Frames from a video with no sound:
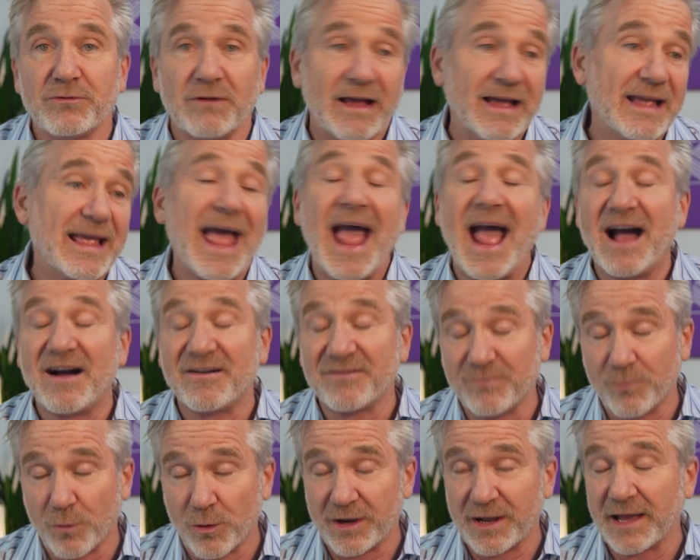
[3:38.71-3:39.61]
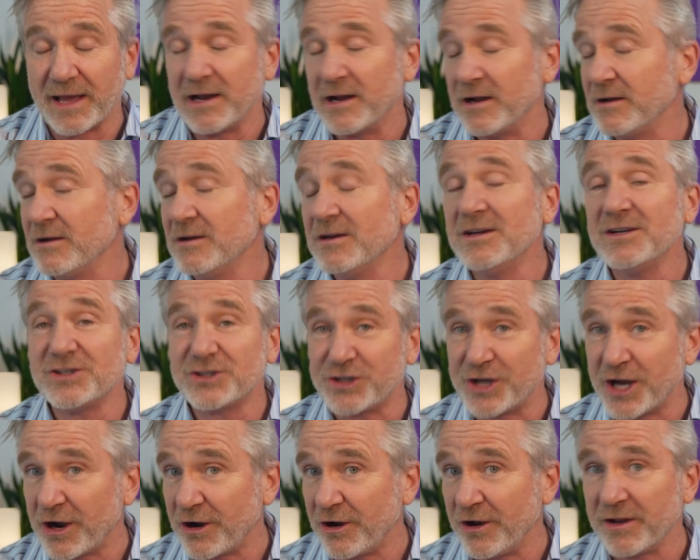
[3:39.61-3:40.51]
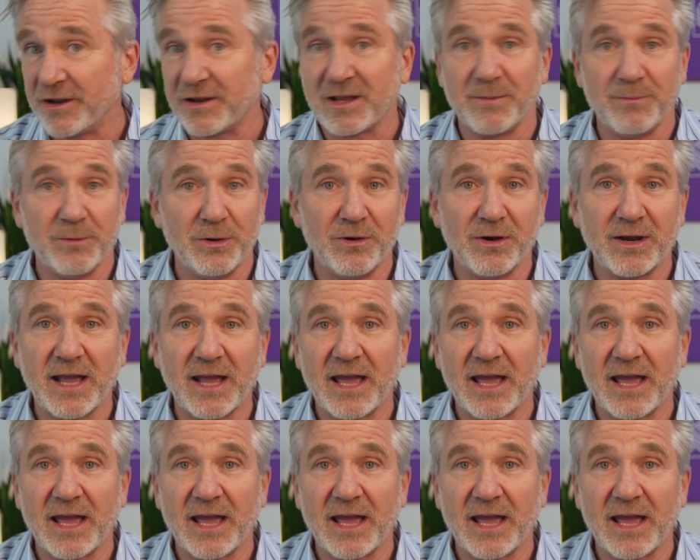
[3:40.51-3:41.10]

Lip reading: Like have more data, share it, communicate